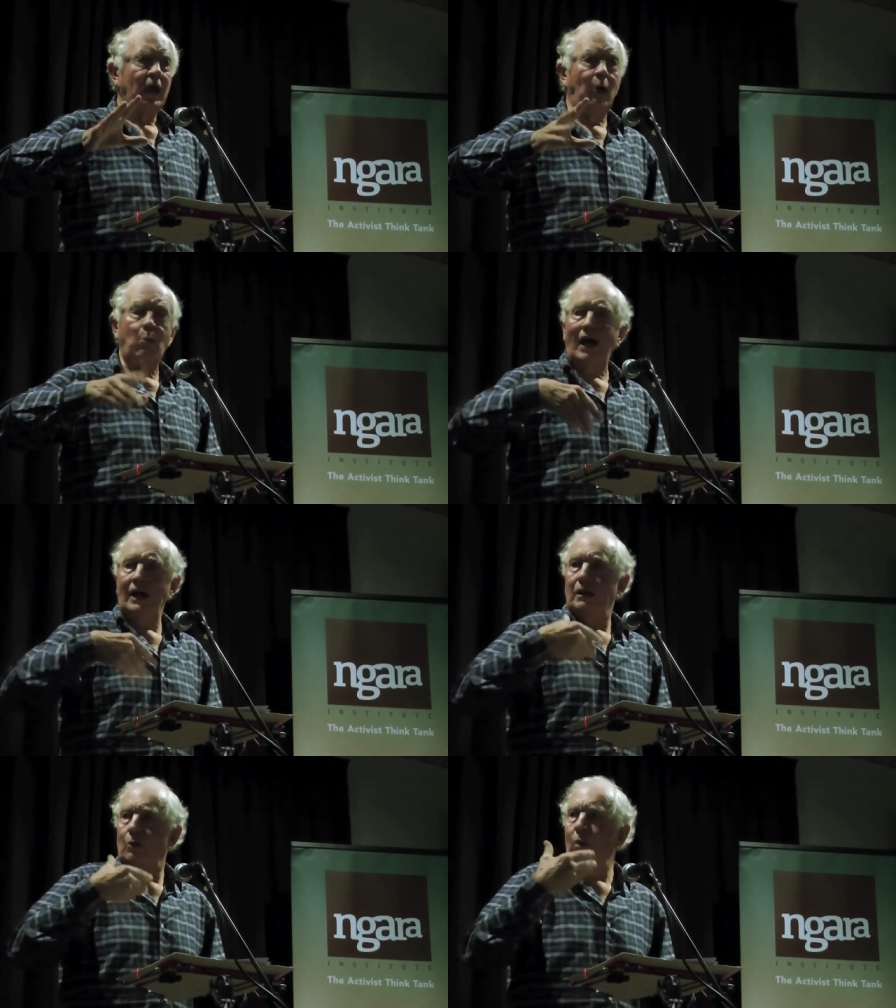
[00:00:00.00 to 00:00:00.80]
and
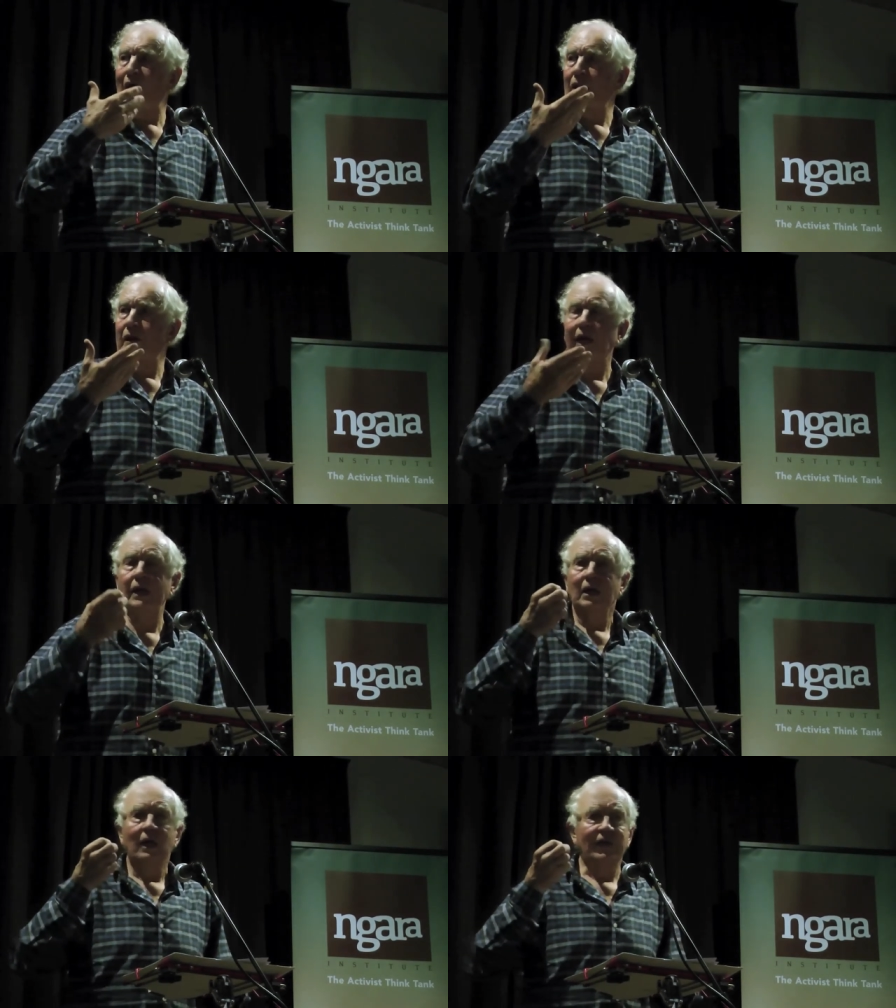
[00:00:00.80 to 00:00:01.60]
when when
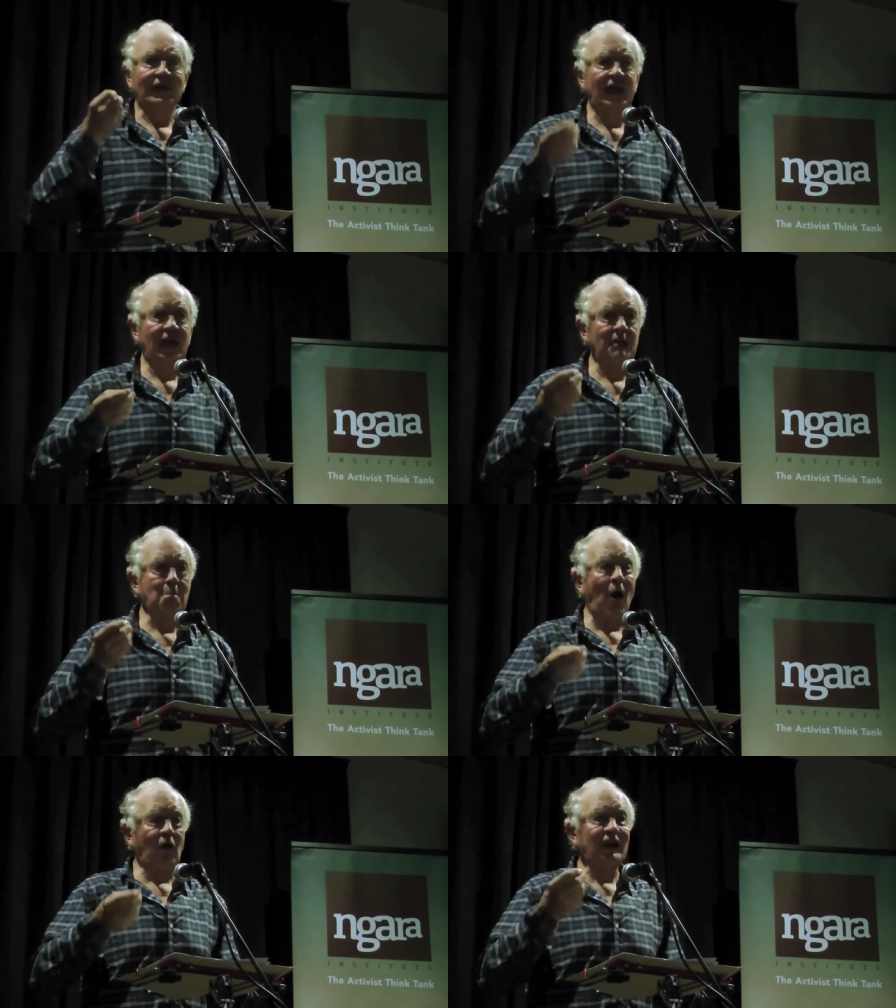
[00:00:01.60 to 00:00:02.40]
the the key
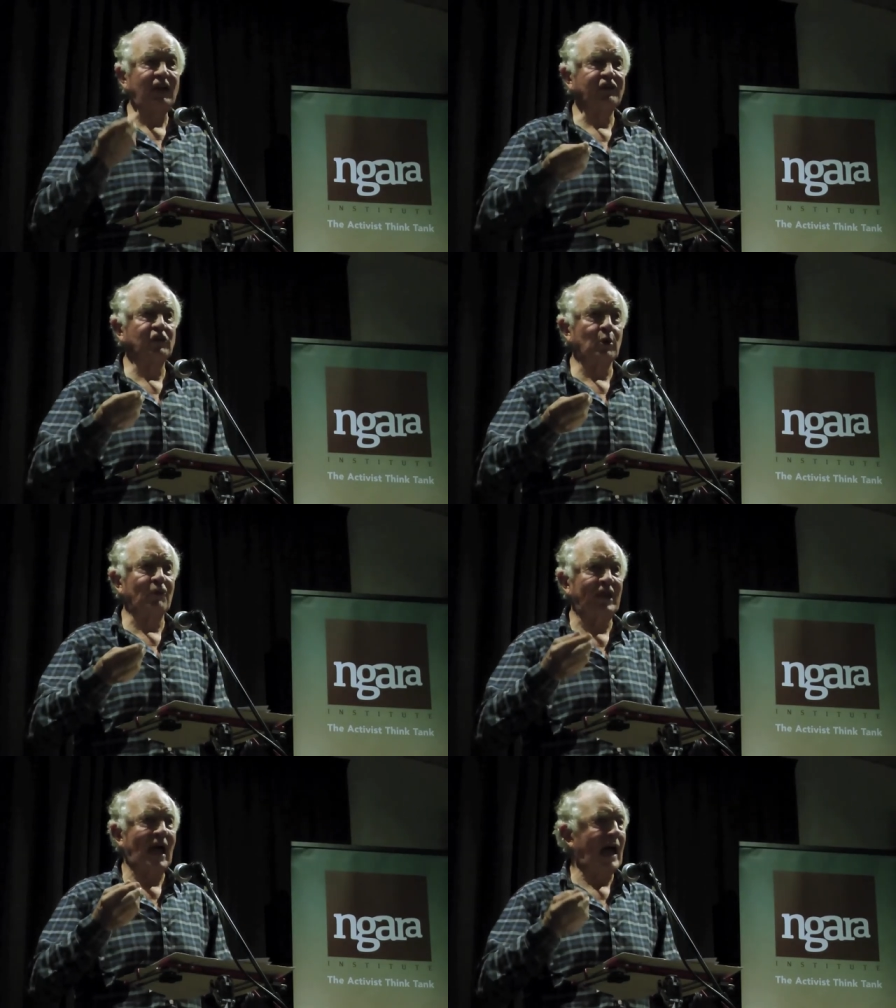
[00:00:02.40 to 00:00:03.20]
moral issue
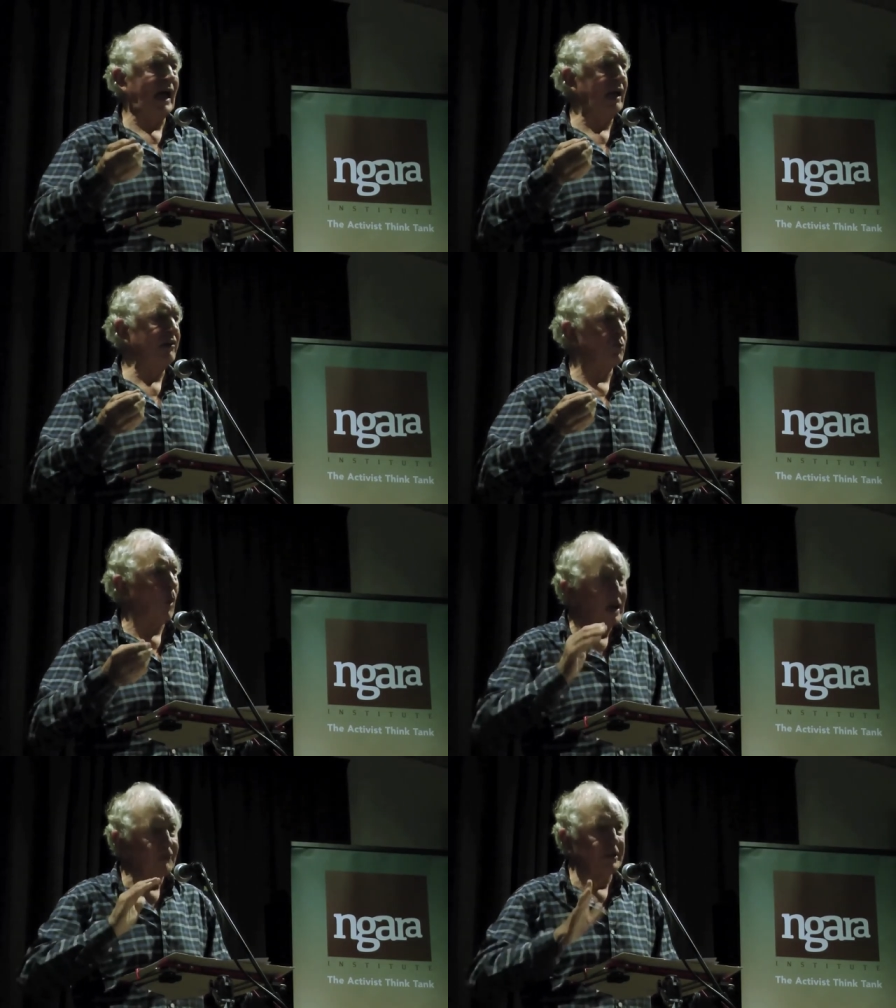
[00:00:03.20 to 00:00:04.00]
of the age,
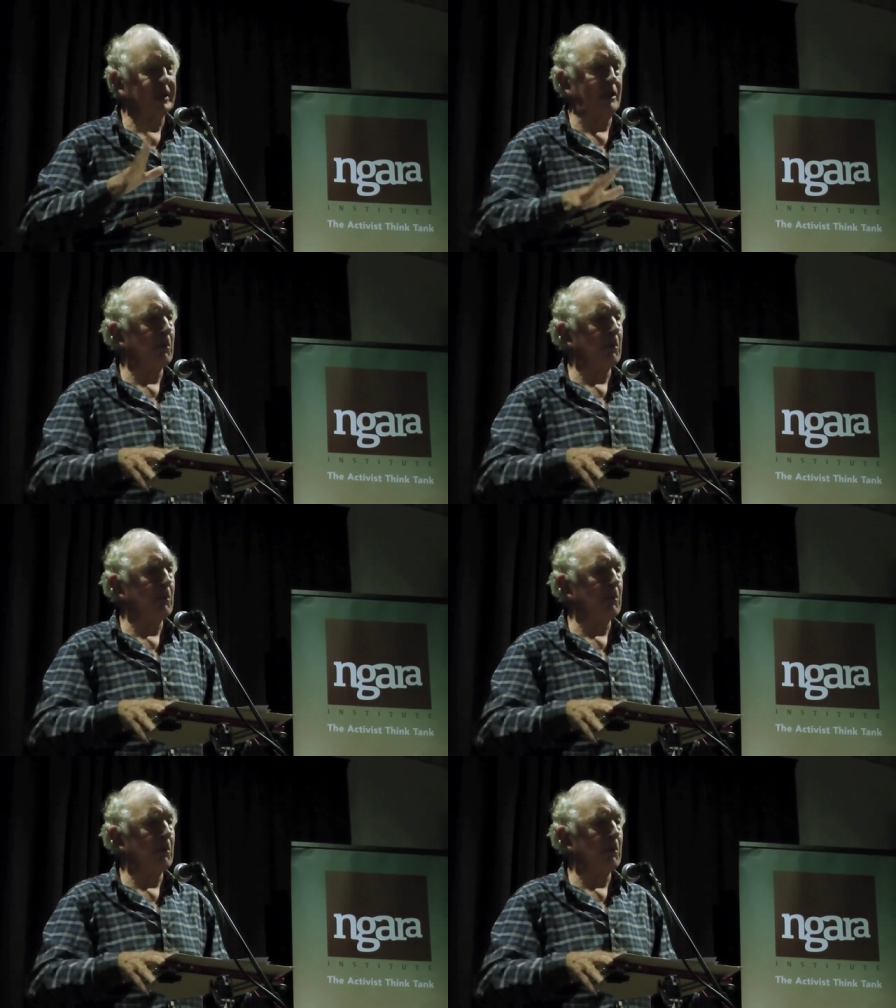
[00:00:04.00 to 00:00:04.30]
one of the key